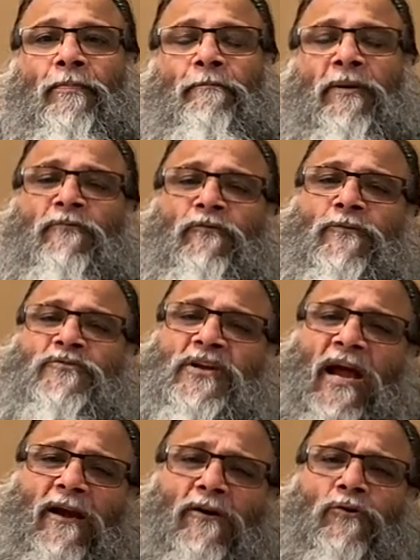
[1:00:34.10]
But from
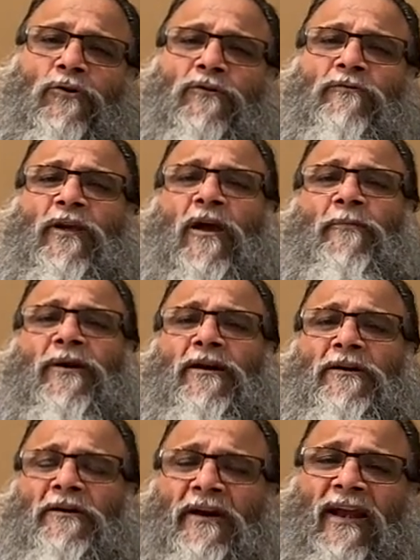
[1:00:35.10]
childhood, we have
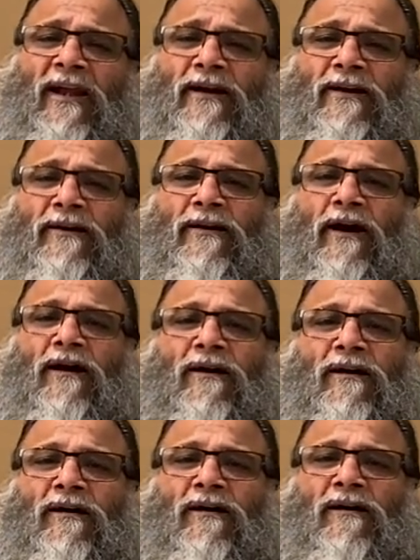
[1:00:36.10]
been trained
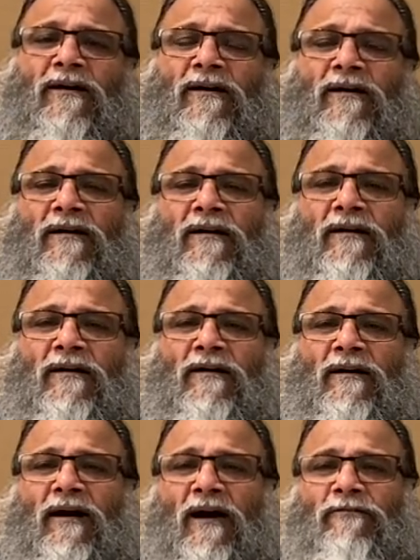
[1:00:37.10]

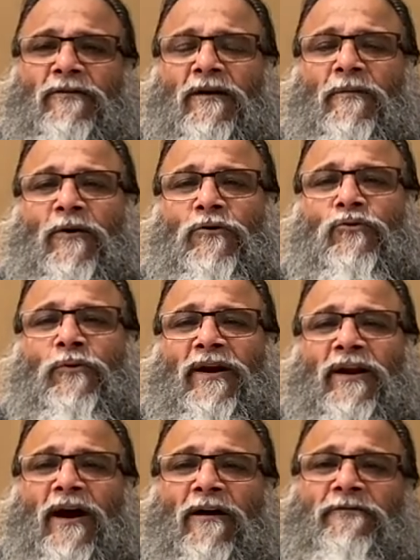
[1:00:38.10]
after about two
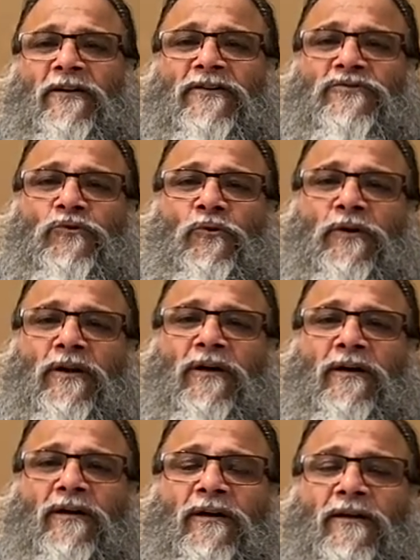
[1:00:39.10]
and a half years old.
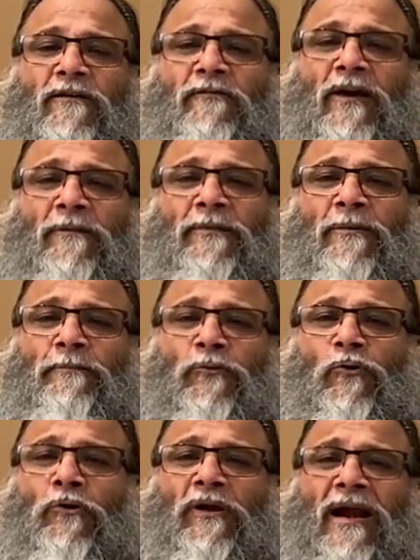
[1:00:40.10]
We have been
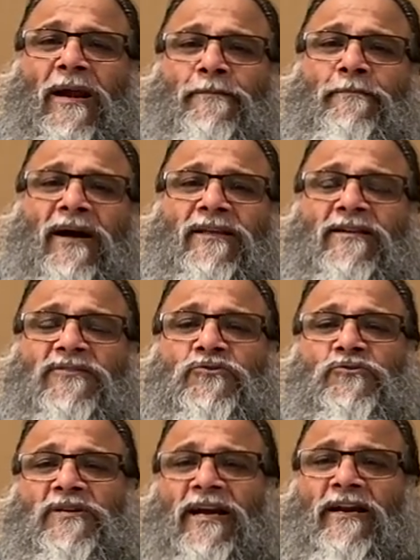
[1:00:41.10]
programmed by the
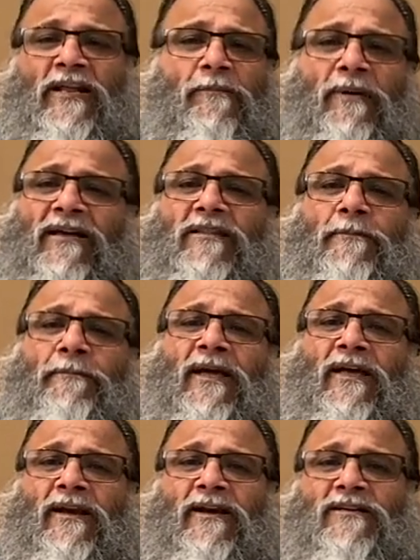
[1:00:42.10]
society, by the
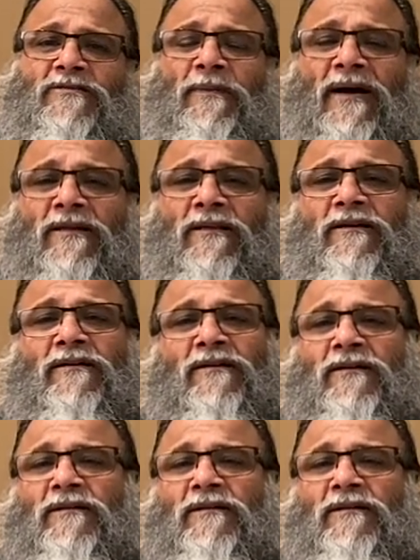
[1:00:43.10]
parents, by the,